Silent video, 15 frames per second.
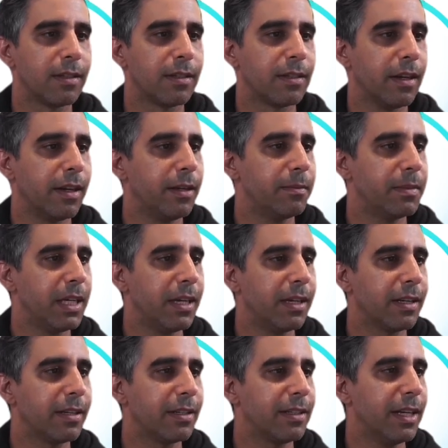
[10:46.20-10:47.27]
I am done.
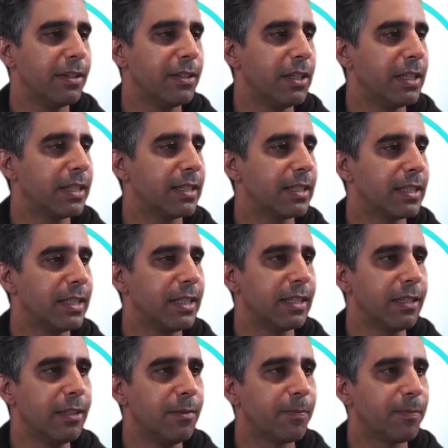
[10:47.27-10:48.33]
Now you can
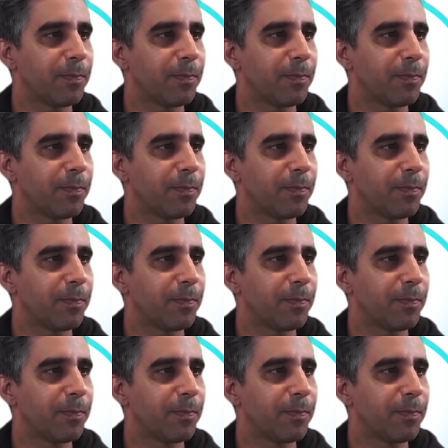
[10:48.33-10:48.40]
see,